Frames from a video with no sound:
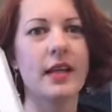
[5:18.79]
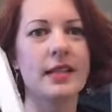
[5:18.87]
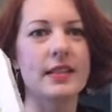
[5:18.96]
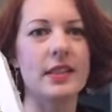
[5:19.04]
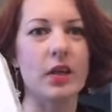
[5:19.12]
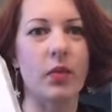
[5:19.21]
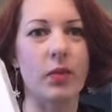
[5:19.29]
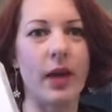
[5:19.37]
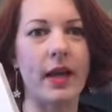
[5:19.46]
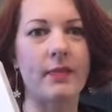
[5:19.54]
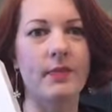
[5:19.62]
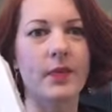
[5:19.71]
It's a
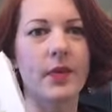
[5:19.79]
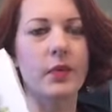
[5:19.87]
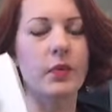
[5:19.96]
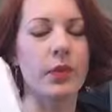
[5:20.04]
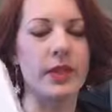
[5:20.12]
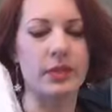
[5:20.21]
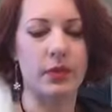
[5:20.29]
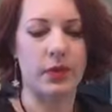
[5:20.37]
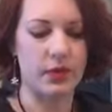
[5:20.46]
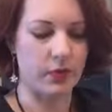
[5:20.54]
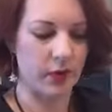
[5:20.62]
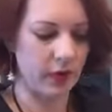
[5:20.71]
great
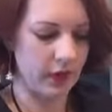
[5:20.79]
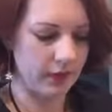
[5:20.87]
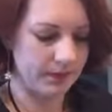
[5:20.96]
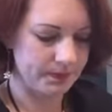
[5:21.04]
resource for you.